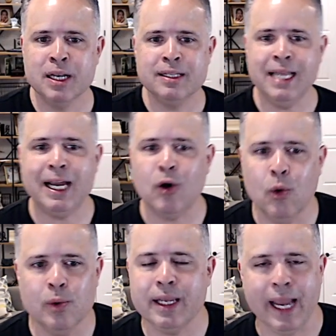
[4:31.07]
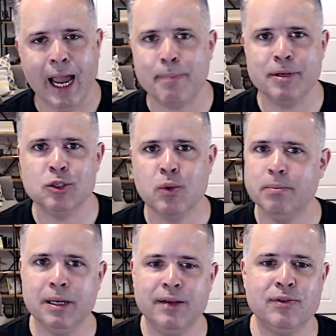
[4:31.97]
that only happens when
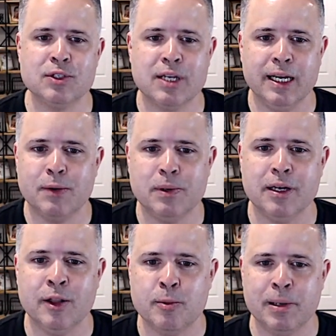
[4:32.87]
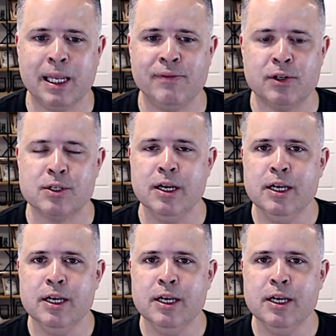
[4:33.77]
believers connect with other believers.